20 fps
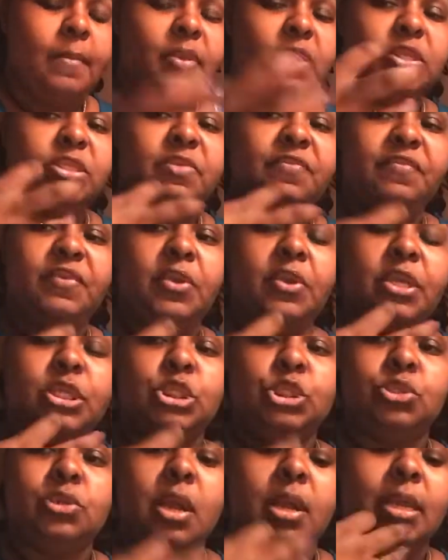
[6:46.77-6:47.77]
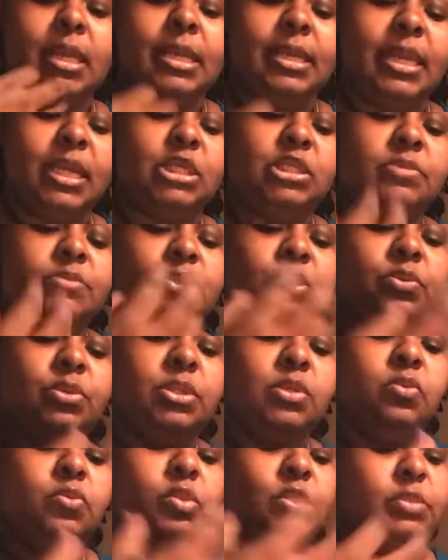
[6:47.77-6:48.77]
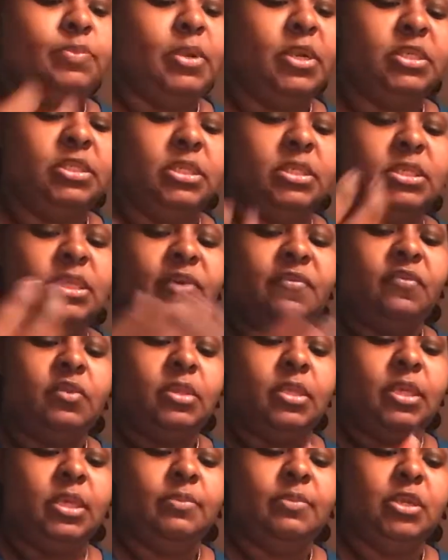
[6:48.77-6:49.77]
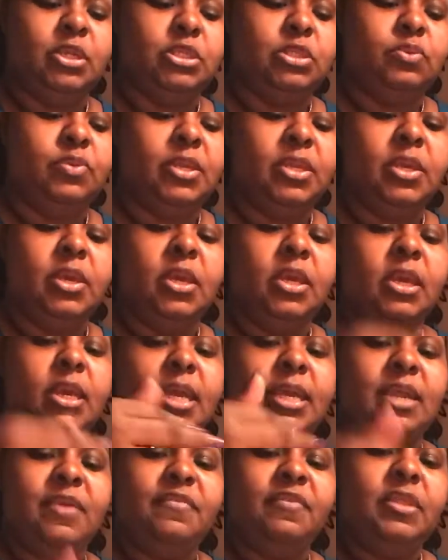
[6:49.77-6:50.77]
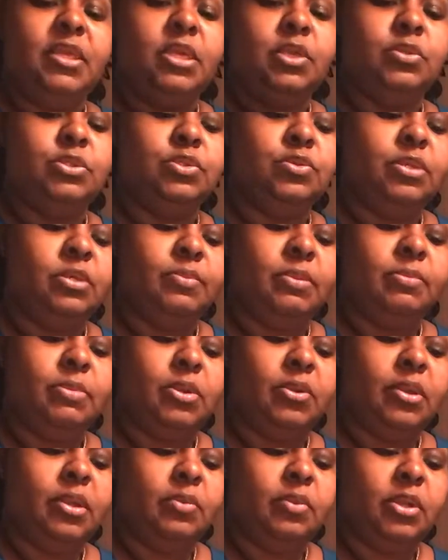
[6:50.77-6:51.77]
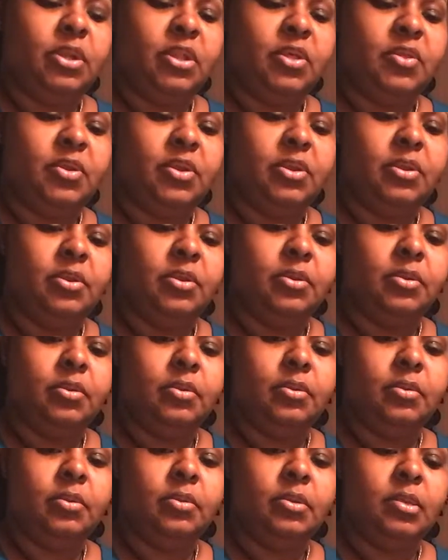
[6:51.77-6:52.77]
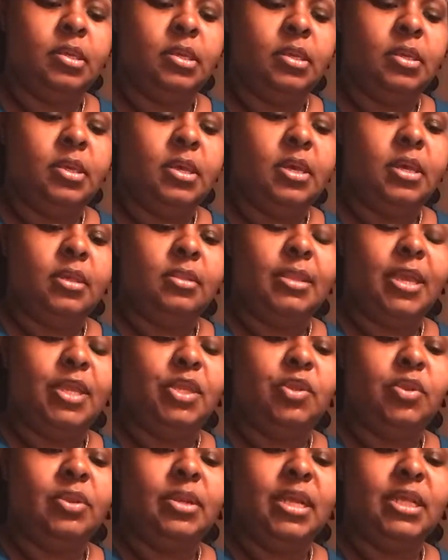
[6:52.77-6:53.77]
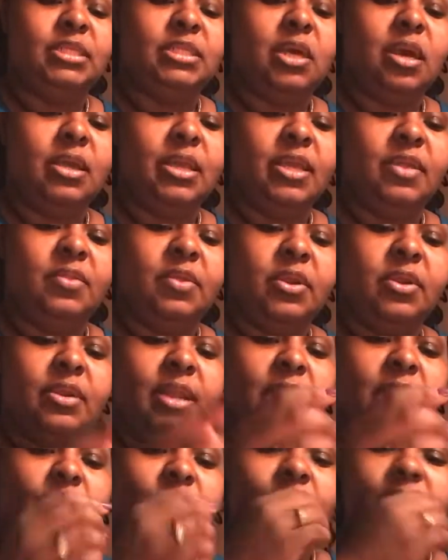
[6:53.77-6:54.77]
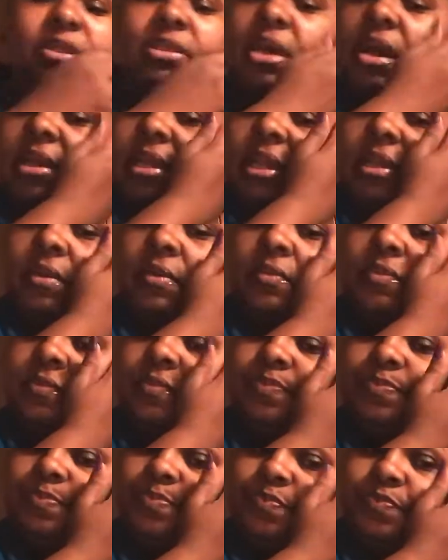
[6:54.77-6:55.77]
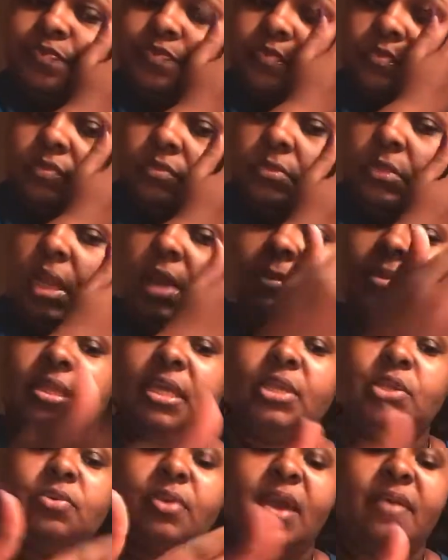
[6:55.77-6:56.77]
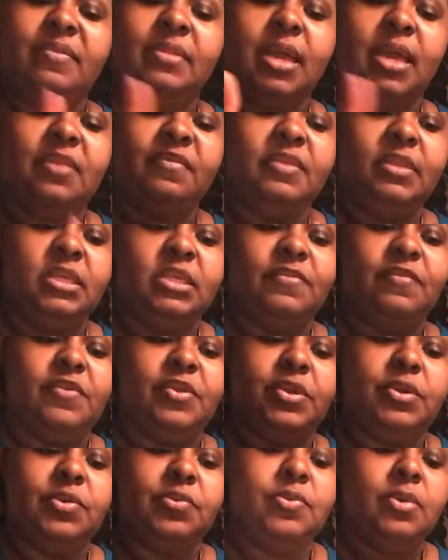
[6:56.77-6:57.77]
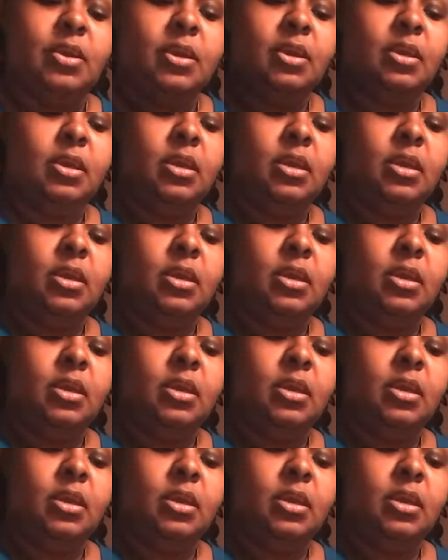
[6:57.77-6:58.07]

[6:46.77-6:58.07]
But there's a very strong connection between you and this person. Definitely could be your twin. And I feel like you two could be marrying one another. Like you're not talking, they're not really talking. But they do have a lot of feelings for you.